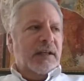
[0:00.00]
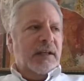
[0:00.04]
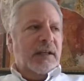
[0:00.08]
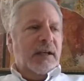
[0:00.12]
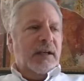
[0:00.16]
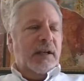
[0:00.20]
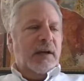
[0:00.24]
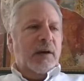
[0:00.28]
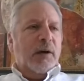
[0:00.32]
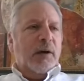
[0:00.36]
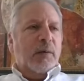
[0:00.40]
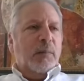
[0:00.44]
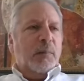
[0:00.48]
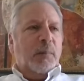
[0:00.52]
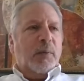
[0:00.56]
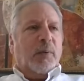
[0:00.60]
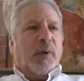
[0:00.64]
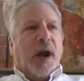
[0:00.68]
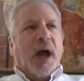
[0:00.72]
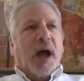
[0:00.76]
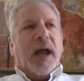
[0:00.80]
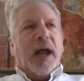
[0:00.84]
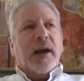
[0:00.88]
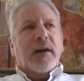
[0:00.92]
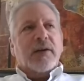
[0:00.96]
you know
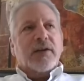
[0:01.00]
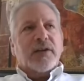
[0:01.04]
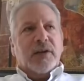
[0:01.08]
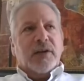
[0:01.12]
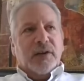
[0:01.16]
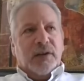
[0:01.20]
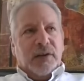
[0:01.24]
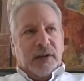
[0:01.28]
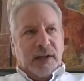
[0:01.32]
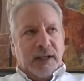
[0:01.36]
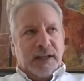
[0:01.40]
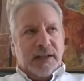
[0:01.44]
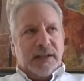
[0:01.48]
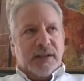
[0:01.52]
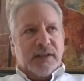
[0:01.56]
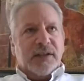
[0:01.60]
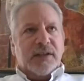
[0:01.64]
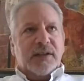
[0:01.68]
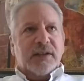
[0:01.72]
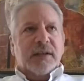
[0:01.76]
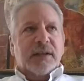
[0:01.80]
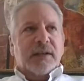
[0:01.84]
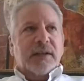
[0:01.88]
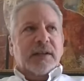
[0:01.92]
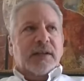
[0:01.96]
prior to this,
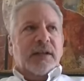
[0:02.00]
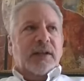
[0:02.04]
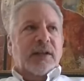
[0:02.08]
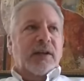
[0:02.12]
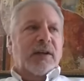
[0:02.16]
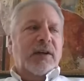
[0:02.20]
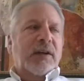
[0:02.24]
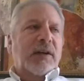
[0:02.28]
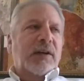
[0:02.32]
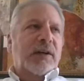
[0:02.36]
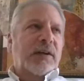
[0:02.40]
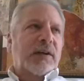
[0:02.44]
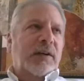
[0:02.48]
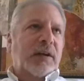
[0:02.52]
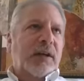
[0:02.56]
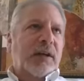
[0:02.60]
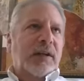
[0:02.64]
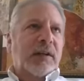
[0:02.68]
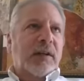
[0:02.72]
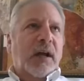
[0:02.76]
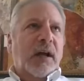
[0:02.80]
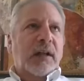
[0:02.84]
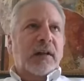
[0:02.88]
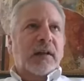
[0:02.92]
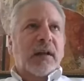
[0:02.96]
you,
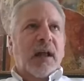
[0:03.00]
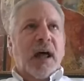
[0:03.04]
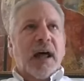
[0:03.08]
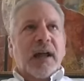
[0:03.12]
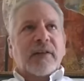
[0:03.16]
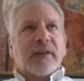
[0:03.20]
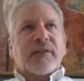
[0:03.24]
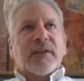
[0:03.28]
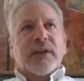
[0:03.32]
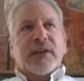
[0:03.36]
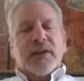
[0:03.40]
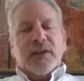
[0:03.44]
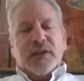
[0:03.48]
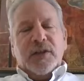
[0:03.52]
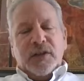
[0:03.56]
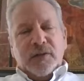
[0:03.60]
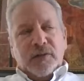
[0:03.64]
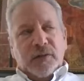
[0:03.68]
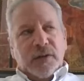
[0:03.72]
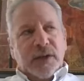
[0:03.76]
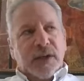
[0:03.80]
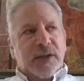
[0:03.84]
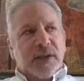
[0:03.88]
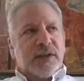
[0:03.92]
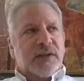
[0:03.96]
a lot of
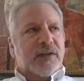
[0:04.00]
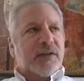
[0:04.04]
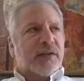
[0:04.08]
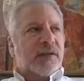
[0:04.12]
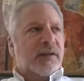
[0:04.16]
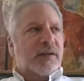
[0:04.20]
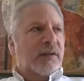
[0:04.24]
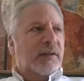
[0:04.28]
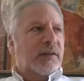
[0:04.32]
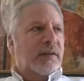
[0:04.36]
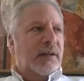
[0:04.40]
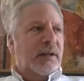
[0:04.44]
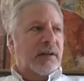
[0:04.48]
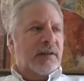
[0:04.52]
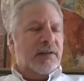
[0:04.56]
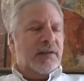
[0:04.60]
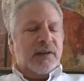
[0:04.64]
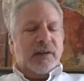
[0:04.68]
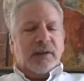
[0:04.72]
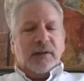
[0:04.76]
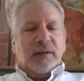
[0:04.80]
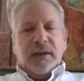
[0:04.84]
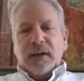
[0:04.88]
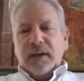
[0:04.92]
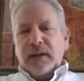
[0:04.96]
industries, there's
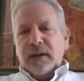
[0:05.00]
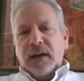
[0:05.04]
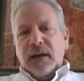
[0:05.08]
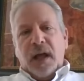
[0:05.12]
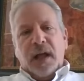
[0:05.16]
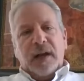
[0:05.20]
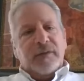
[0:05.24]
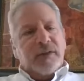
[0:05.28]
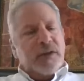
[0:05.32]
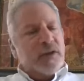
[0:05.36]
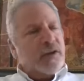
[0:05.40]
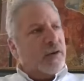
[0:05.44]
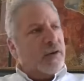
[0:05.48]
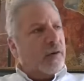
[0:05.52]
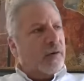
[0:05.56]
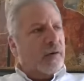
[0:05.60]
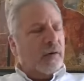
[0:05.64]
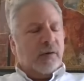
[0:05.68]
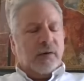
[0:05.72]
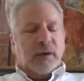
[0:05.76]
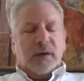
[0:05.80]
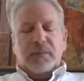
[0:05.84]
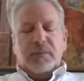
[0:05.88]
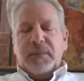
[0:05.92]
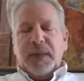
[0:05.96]
a, a, lot of
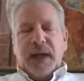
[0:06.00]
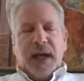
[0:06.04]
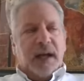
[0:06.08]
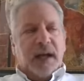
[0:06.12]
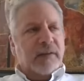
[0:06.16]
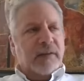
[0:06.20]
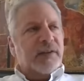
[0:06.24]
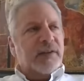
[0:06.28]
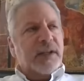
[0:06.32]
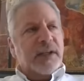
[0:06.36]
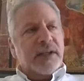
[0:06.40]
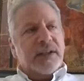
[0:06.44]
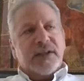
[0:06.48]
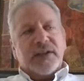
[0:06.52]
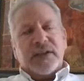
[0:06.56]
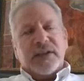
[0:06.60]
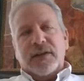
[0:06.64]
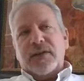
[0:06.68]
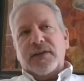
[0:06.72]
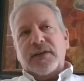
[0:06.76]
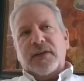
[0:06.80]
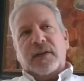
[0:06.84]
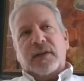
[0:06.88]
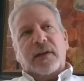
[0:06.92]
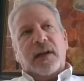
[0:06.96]
internal combativeness,
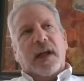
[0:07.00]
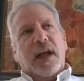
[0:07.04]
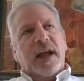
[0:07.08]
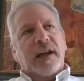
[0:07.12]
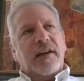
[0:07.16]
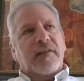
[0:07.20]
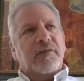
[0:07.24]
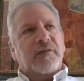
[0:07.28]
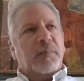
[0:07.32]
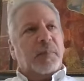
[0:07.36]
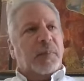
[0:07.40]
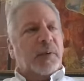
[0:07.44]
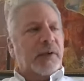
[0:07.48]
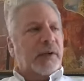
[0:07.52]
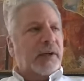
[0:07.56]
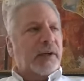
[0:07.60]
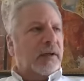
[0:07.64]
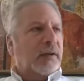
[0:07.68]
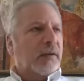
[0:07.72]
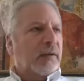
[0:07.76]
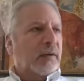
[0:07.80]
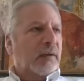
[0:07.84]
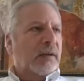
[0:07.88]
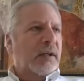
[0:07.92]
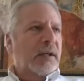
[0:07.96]
there's a lot of
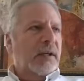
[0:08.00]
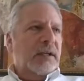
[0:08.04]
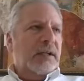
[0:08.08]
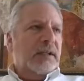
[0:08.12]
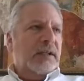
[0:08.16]
political